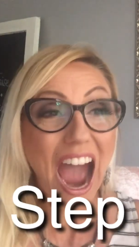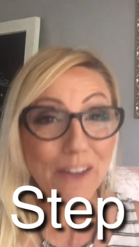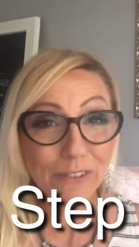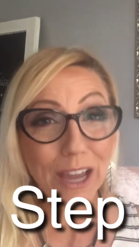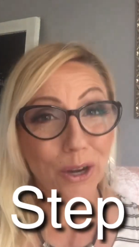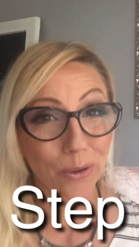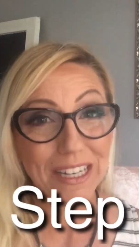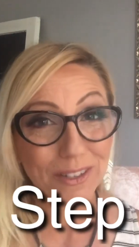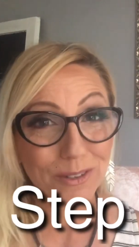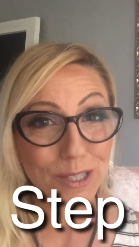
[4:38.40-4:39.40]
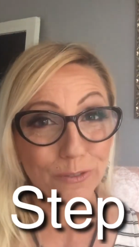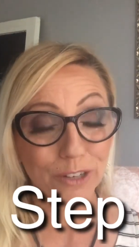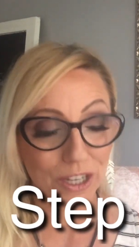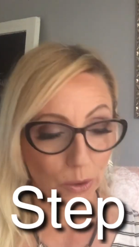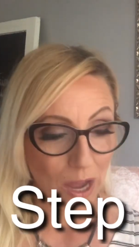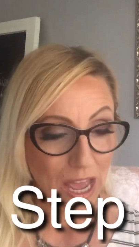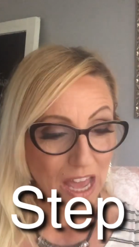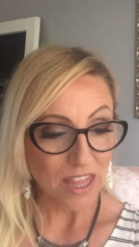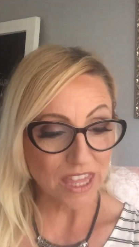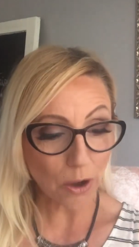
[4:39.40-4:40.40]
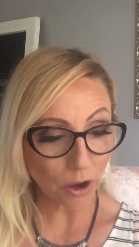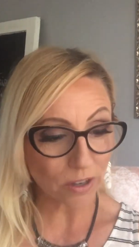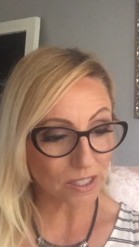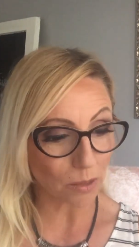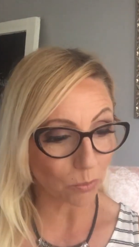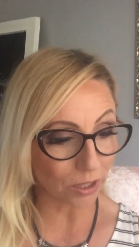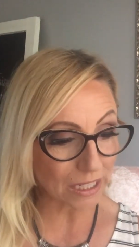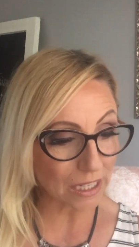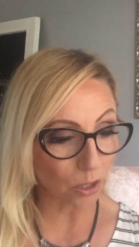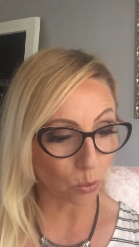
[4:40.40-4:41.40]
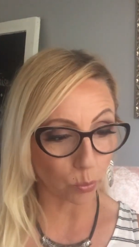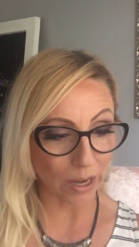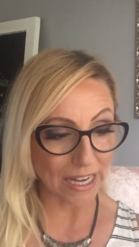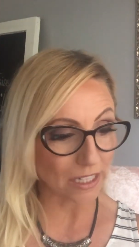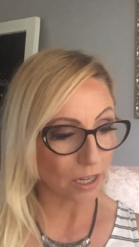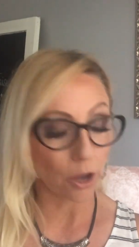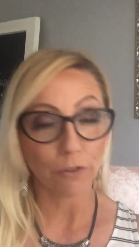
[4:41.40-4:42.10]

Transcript: I've got great news for you. There are some really great